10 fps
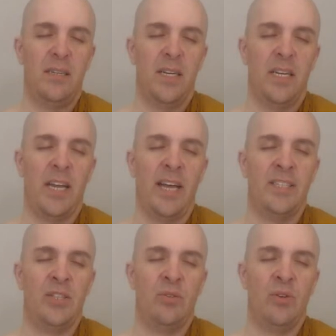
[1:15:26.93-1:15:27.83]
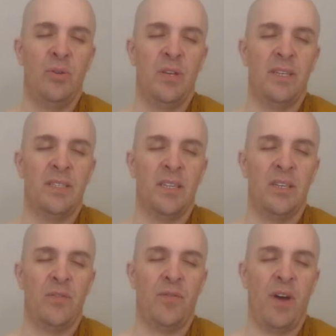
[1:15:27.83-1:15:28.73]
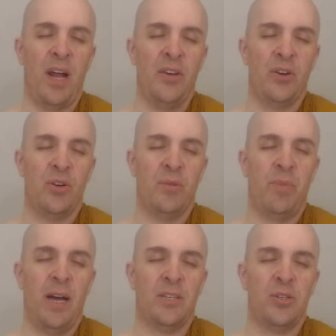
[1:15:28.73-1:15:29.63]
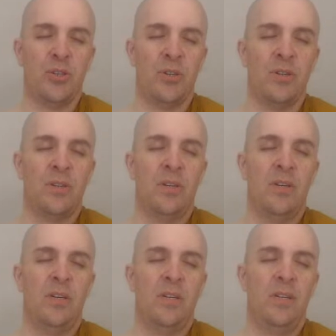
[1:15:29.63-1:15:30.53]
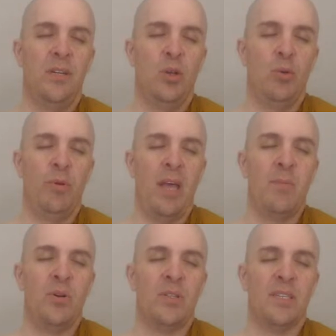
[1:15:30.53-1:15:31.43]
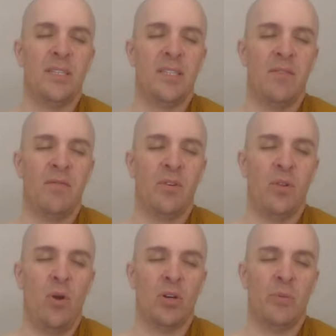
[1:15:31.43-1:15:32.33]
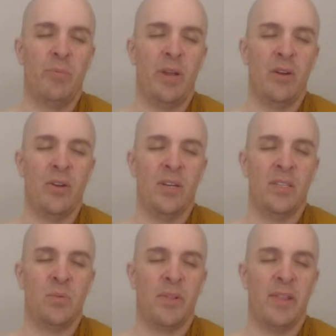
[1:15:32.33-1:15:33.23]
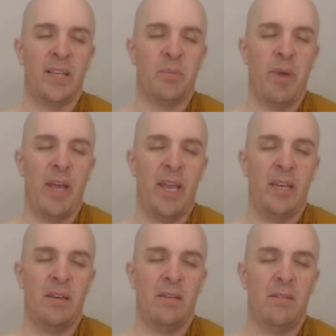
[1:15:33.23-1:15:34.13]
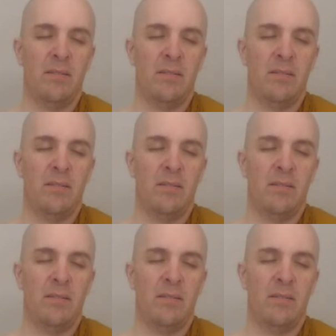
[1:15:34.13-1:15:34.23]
And as you do this and you find your good posture, you'll be able to sit for longer periods with less pain.